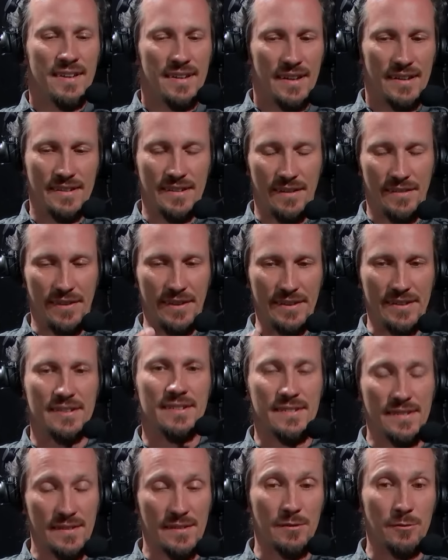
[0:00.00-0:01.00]
And I think
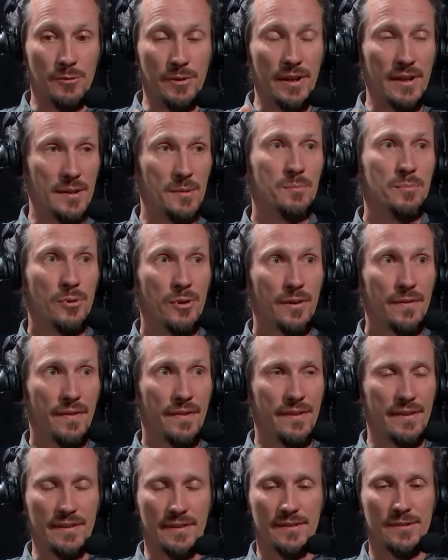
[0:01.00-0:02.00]
that's a really
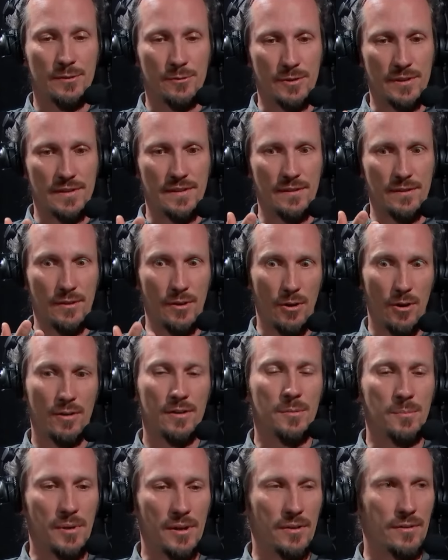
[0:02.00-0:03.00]
important thing. So it's not
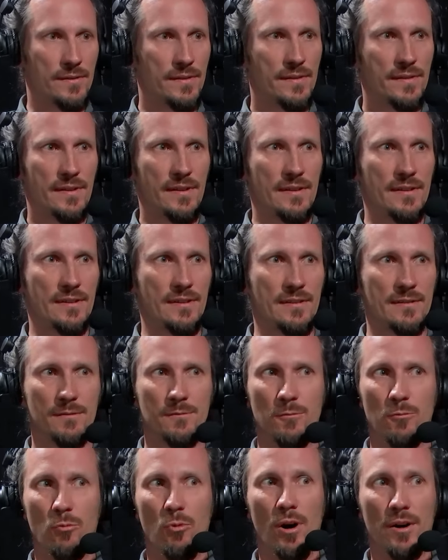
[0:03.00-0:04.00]
about saying
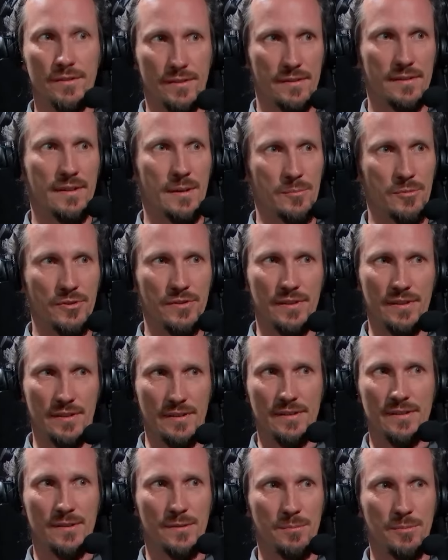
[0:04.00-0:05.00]
what the demo scene
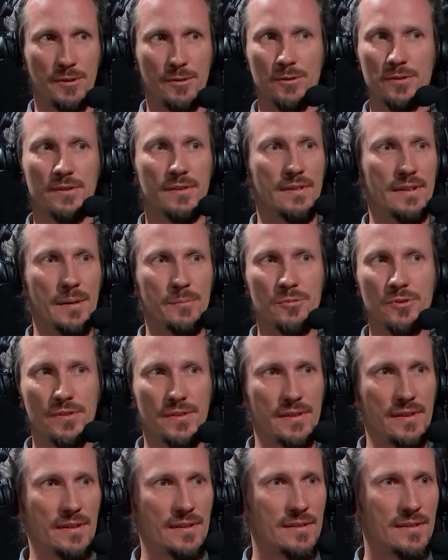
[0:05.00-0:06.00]
is, because the demo
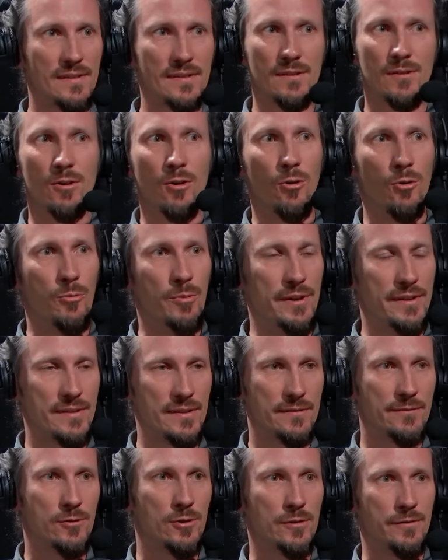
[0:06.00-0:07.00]
scene is always
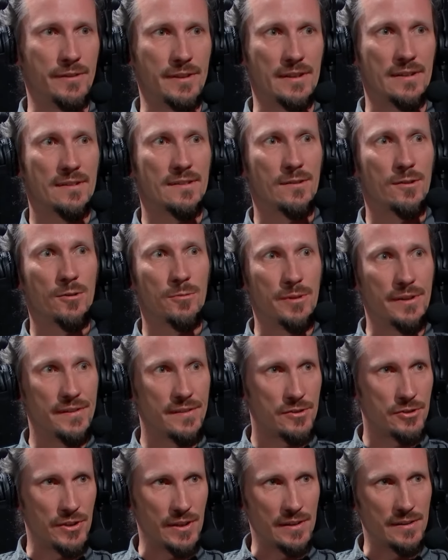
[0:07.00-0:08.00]
evolving. It's always
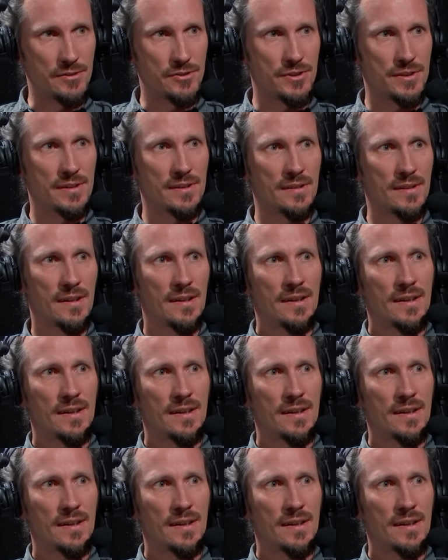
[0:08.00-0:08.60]
changing.